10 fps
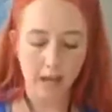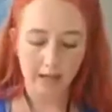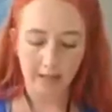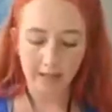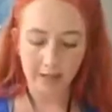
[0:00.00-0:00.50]

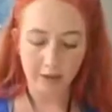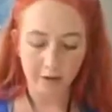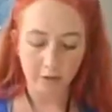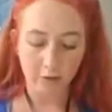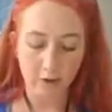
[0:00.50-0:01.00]
I can tell you
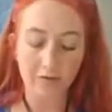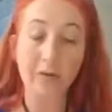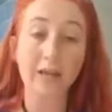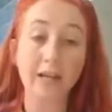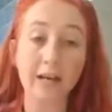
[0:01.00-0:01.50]
the one
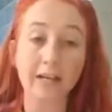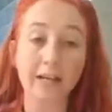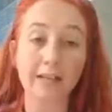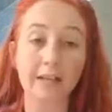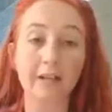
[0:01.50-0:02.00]
thing that I
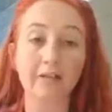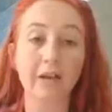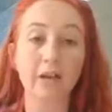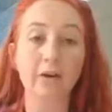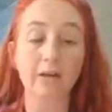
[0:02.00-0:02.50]
did see in the
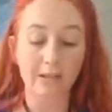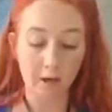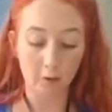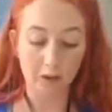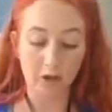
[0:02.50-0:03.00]
video is
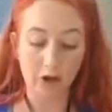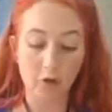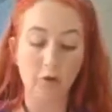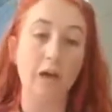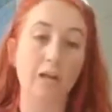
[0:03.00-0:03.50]
there was
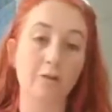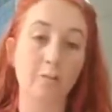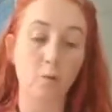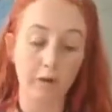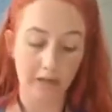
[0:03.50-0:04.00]
no guns
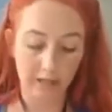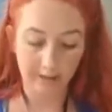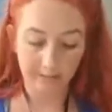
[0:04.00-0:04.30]
pointed